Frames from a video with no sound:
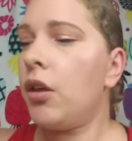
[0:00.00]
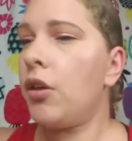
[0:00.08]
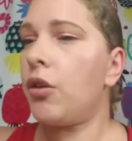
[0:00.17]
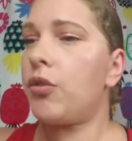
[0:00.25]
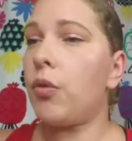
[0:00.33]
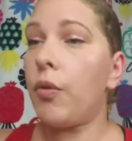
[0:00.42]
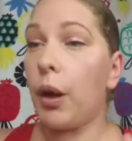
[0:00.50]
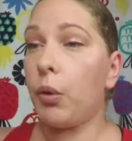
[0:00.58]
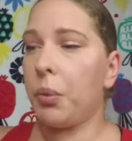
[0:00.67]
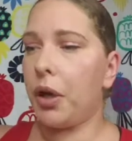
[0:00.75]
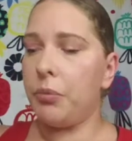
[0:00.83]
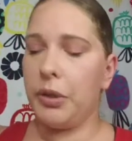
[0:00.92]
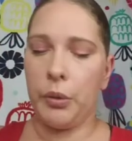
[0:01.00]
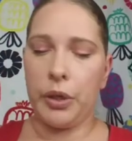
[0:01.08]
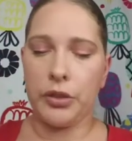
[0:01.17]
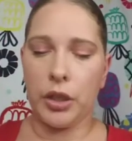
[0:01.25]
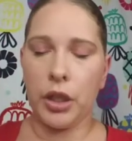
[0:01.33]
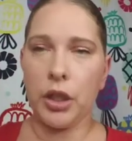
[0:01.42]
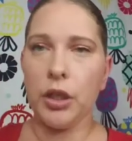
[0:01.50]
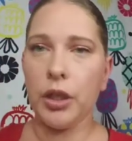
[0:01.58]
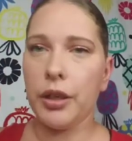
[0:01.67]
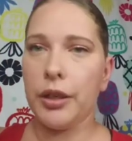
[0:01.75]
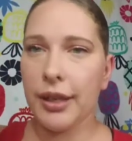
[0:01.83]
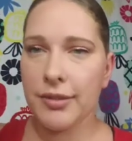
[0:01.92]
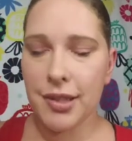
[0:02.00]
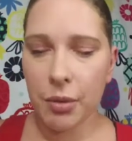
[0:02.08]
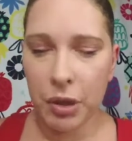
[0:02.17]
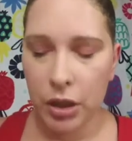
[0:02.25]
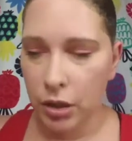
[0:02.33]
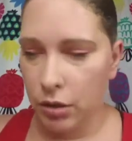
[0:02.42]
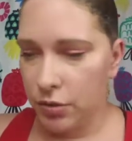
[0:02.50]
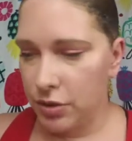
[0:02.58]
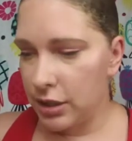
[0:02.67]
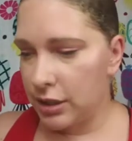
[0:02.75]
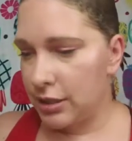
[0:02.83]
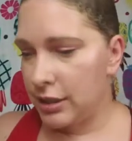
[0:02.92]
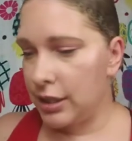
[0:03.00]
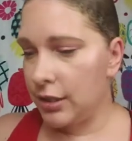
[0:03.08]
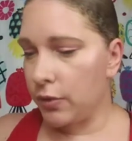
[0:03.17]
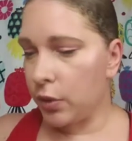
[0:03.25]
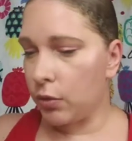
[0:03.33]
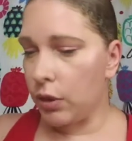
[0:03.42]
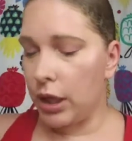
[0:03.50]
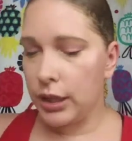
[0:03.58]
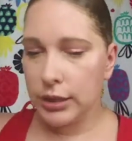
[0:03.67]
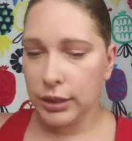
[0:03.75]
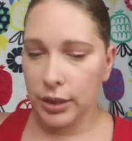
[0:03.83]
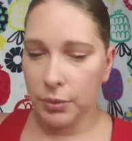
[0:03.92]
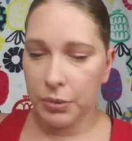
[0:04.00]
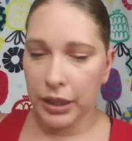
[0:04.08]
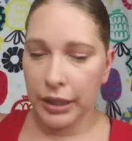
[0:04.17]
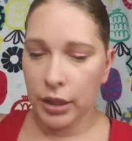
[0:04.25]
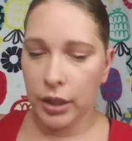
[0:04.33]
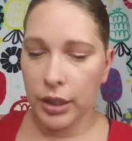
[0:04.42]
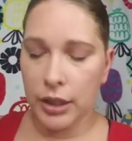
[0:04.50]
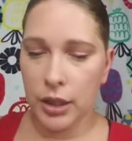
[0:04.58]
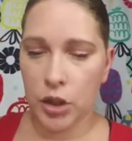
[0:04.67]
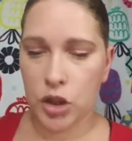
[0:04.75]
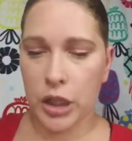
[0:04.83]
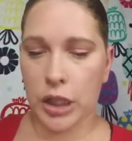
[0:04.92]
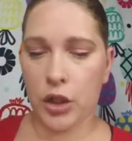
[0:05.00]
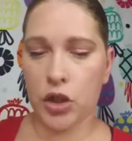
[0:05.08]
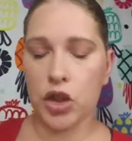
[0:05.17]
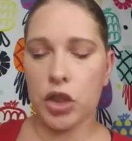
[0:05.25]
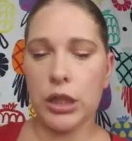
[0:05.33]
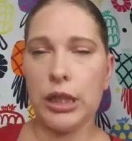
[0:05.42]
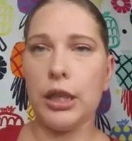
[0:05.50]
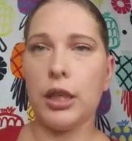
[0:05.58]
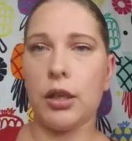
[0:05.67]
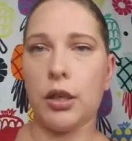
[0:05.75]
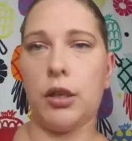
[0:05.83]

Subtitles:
So that will probably be going to her. Next, I'm going to use the Steve Laurent lip liner in the shade Chic.